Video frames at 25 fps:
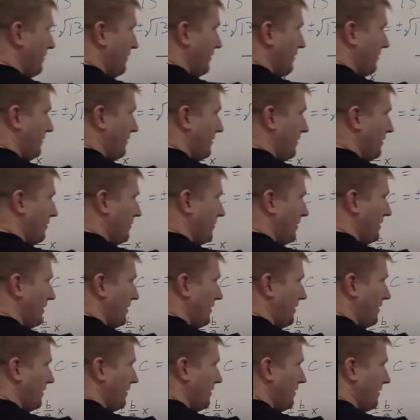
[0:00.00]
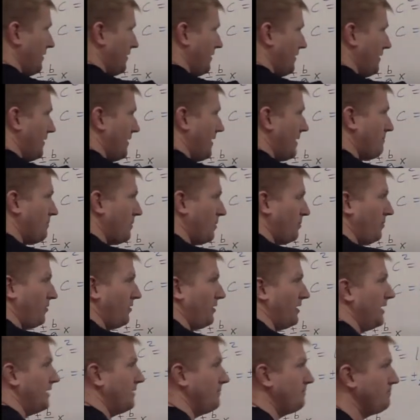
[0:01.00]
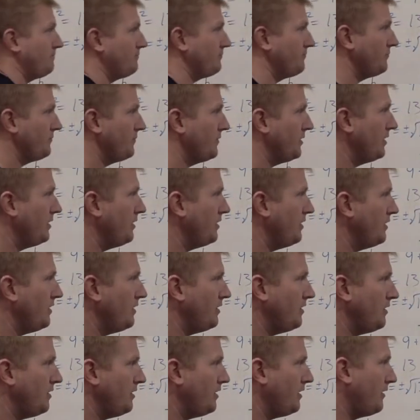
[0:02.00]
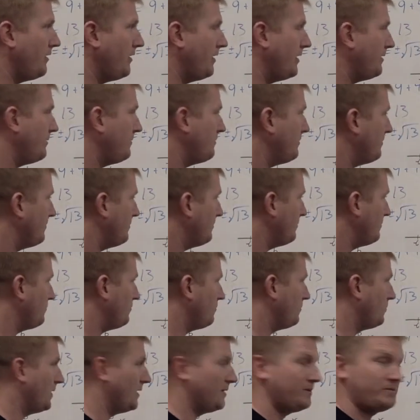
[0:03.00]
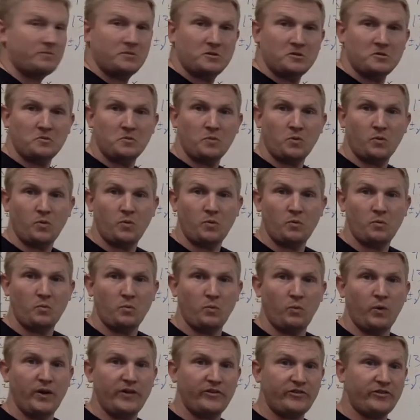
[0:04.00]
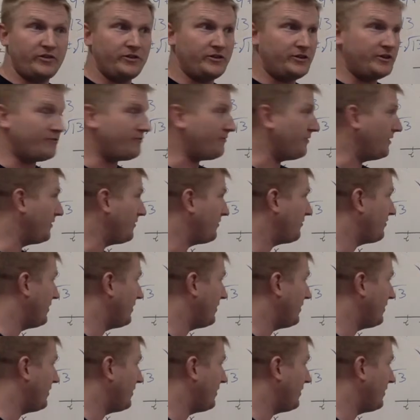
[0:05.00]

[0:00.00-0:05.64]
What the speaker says: is going to be that purple line. All right, well, what is the difference